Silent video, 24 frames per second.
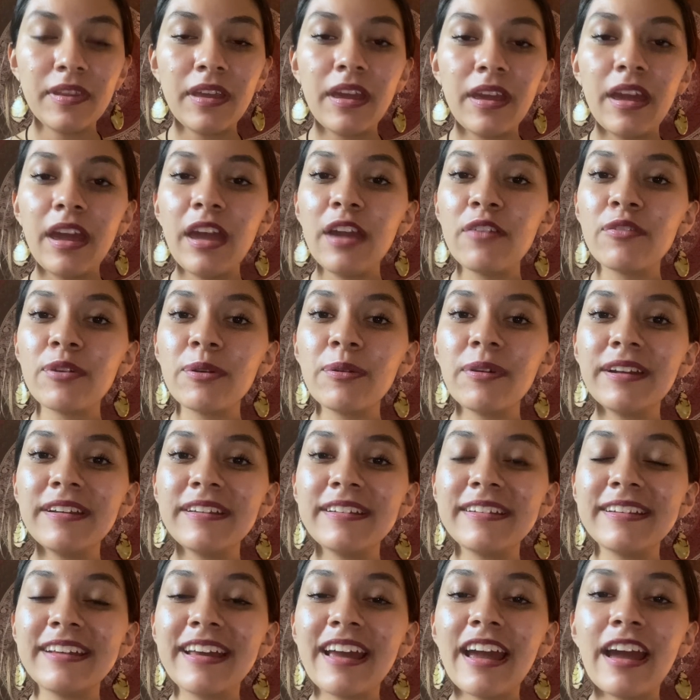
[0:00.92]
Hey everyone,
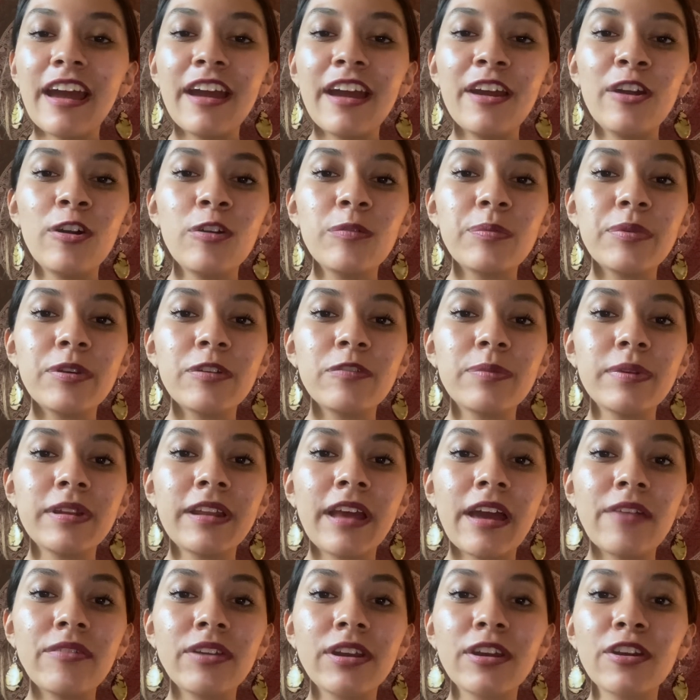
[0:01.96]
I hope you've been
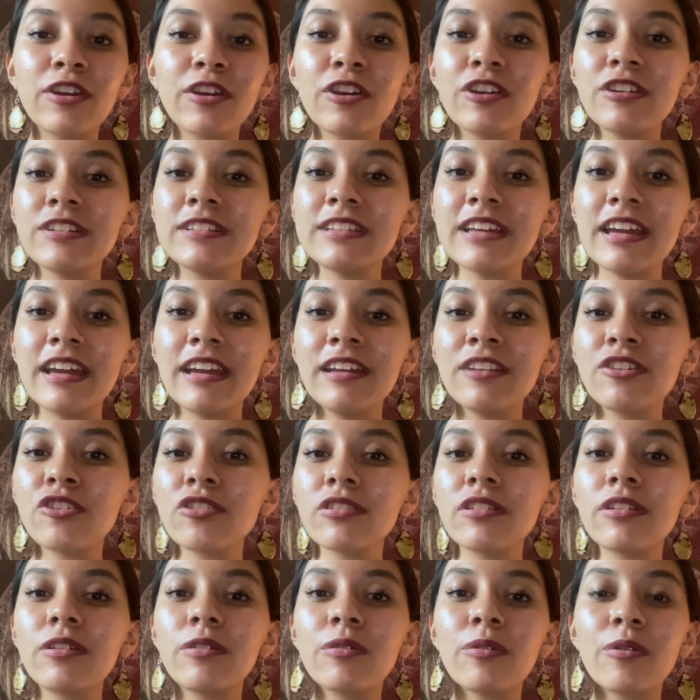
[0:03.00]
having a good day in your
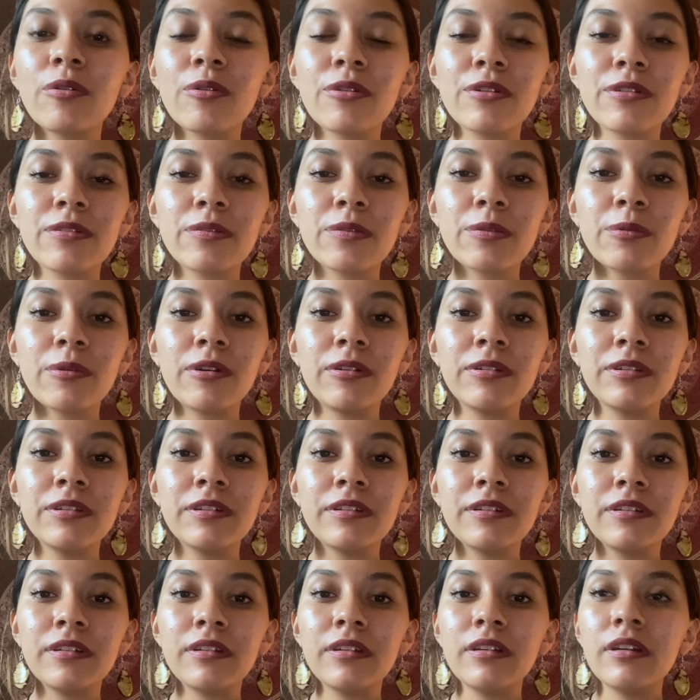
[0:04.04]
little corner of the world.
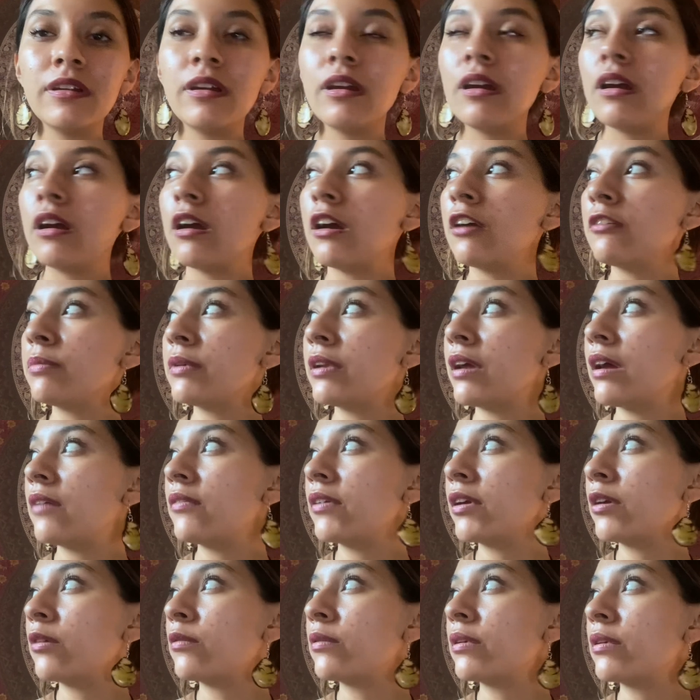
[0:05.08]
I've been
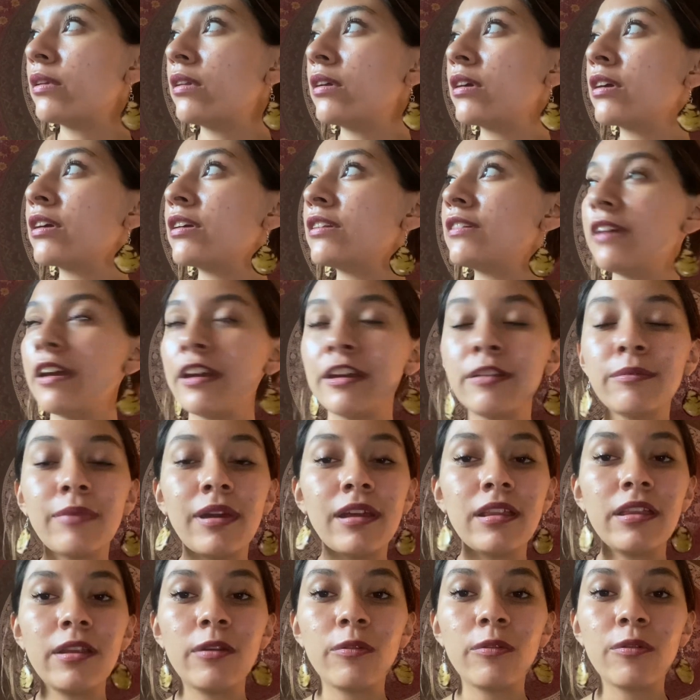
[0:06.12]
having a really good day in my
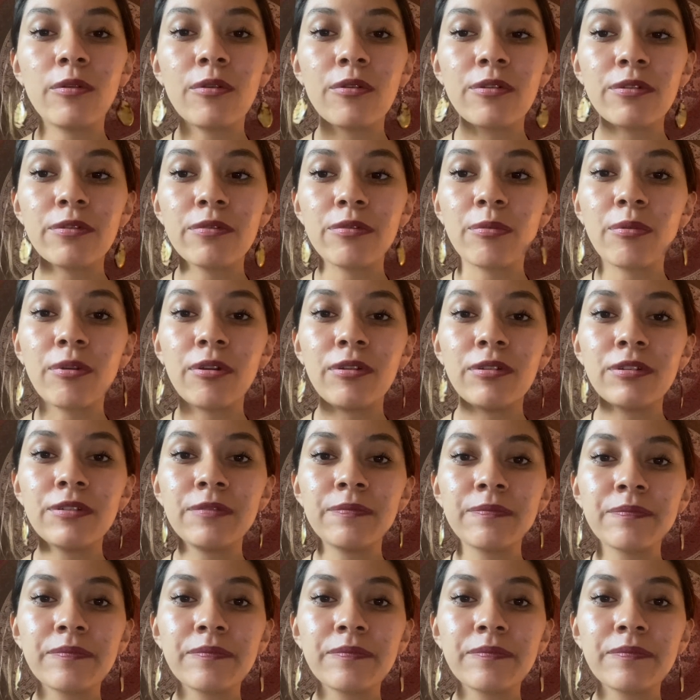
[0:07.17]
little corner of the world.